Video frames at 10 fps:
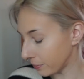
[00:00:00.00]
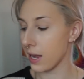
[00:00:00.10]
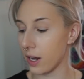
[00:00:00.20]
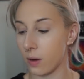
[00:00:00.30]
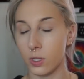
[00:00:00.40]

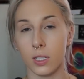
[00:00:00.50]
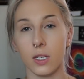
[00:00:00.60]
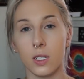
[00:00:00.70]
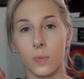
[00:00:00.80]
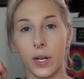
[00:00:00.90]
And now I'm just
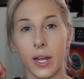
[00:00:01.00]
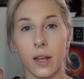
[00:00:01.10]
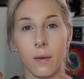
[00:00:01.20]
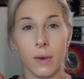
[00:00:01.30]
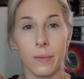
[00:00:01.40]
gonna
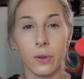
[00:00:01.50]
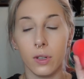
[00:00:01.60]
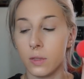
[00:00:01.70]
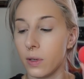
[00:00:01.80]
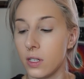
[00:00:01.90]
spray my
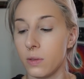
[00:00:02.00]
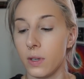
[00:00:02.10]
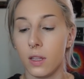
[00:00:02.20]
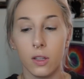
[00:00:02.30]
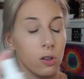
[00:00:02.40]
beauty sponge
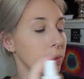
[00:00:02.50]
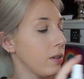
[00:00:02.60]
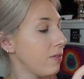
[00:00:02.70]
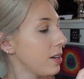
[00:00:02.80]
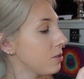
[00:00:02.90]
with a little bit
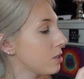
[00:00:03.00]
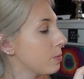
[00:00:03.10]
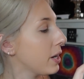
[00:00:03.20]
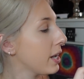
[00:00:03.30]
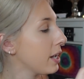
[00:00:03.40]
of facial
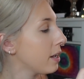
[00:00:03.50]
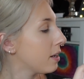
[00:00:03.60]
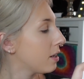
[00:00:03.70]
spray.